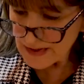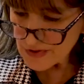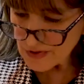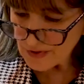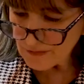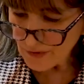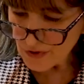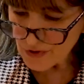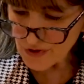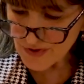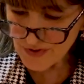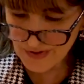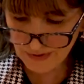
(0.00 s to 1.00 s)
to
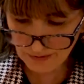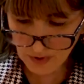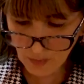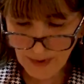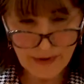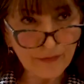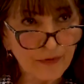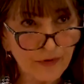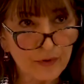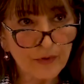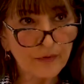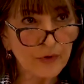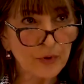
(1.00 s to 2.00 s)
Convergence, and there are quite a
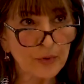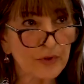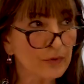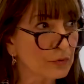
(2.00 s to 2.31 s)
few of you in the